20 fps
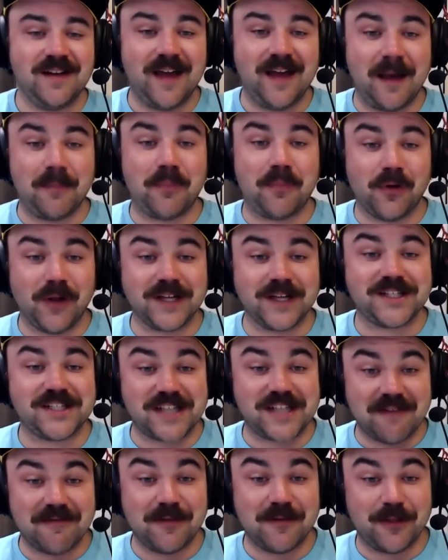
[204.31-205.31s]
at plus
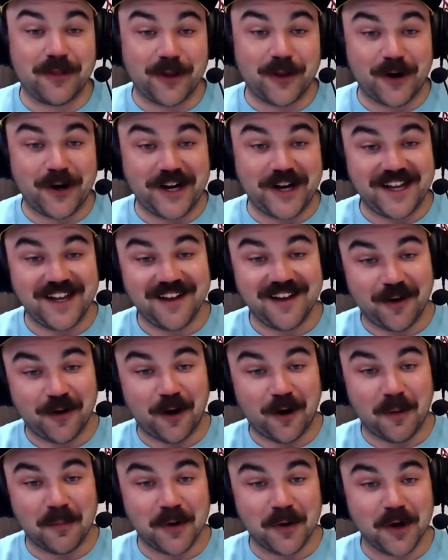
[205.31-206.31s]
730 on
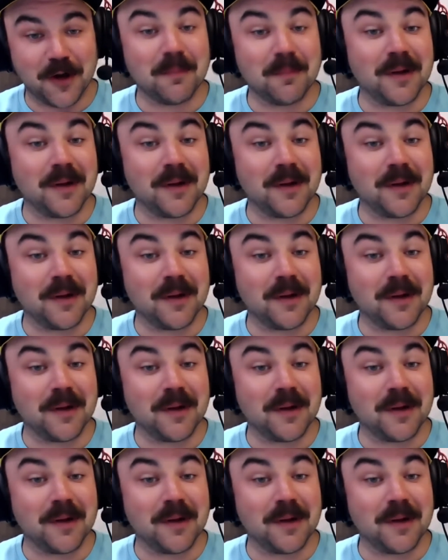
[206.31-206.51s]
our book.